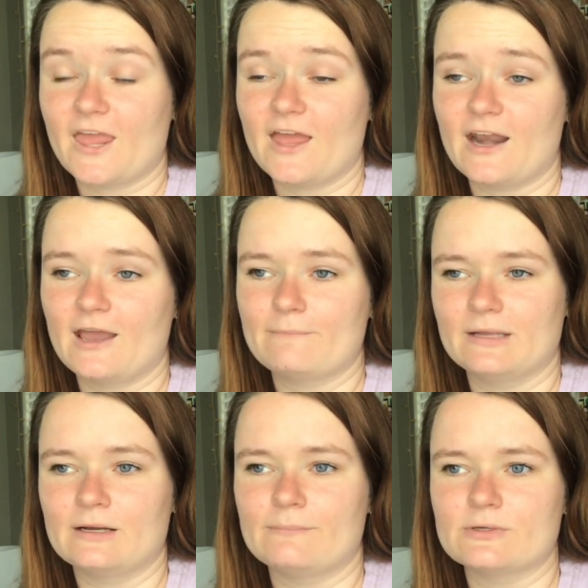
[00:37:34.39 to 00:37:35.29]
And I
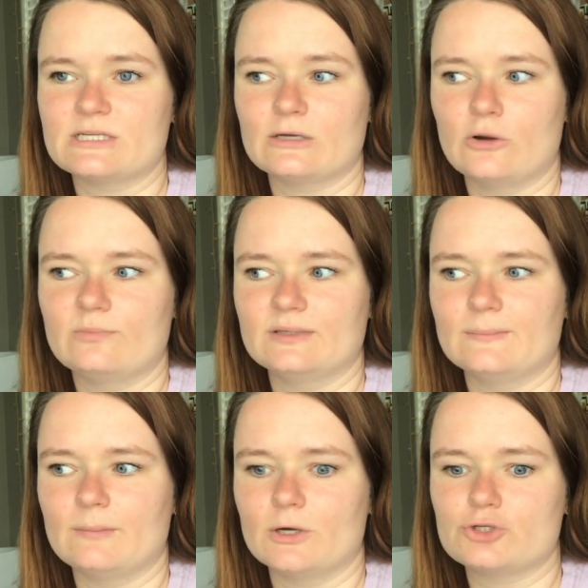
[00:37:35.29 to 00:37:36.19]
plan on posting, hopefully,
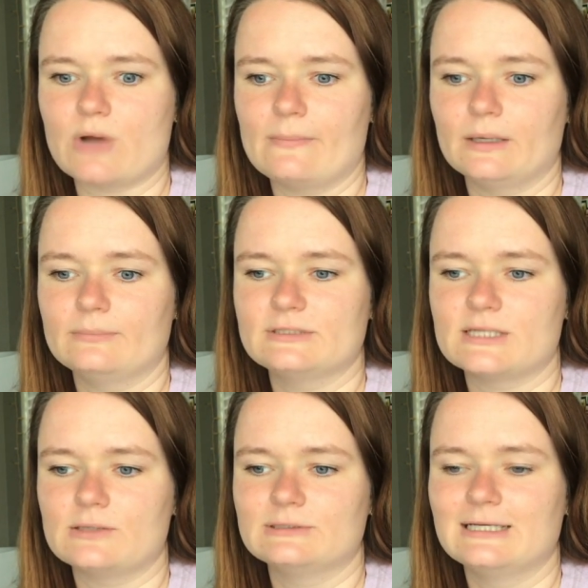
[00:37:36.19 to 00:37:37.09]
my March wrap up.
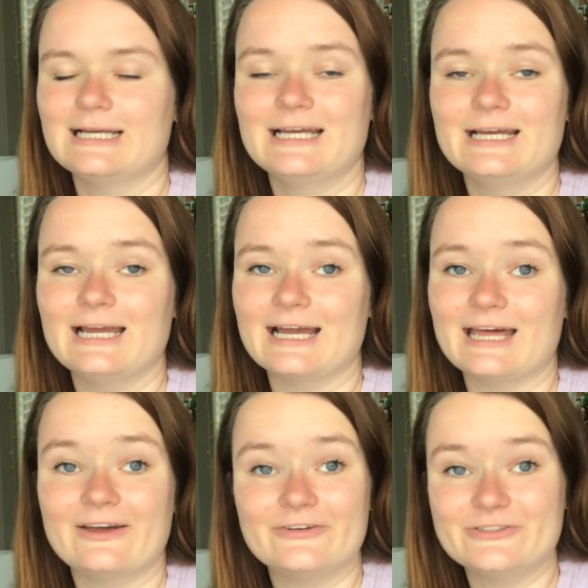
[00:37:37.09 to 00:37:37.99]
So
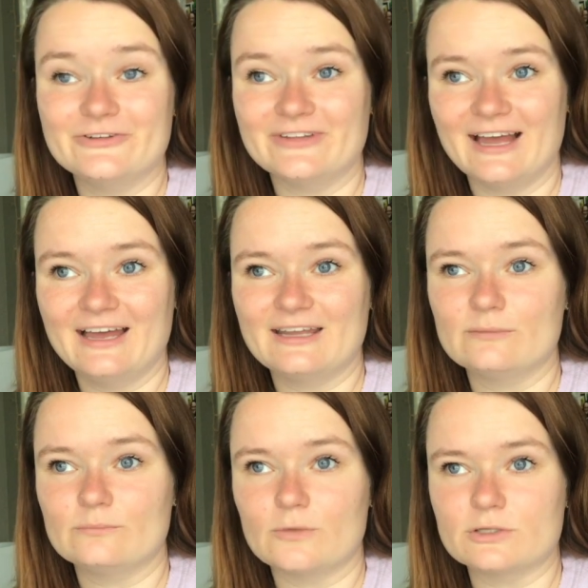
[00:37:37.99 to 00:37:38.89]
I could do that
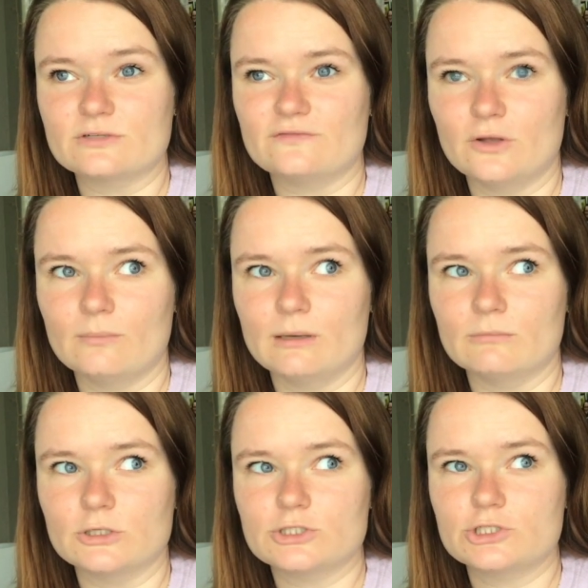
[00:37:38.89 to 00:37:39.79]
and also film my
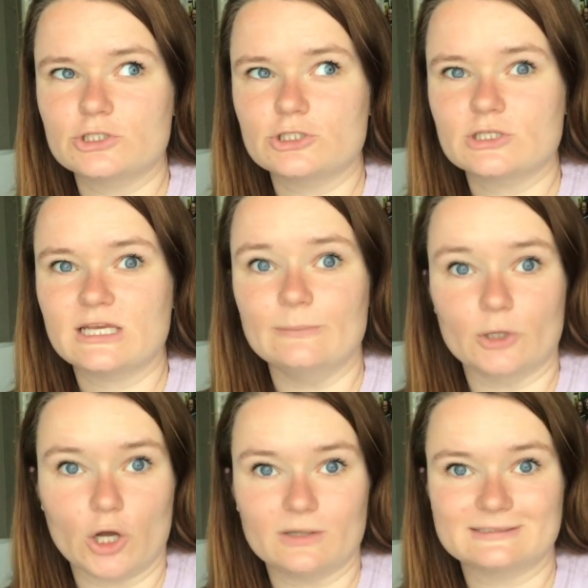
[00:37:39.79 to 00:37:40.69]
March ebook haul.